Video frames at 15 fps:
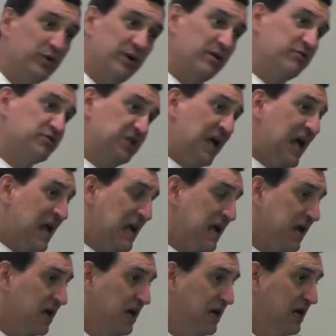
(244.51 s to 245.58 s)
to an
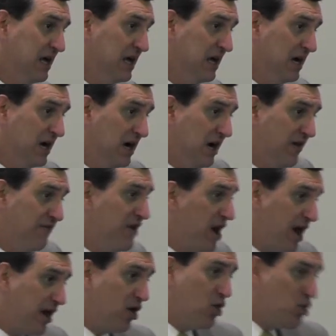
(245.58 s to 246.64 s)
understanding of
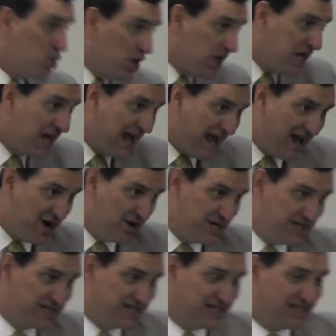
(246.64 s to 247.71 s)
not only how
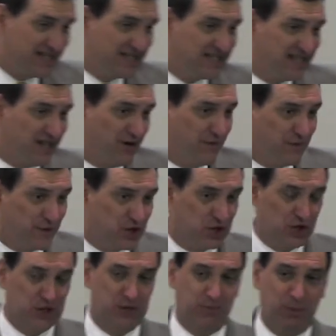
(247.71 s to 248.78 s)
is it that
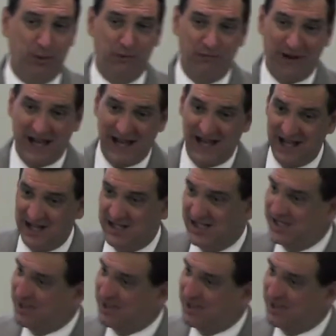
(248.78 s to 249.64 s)
selfishness provides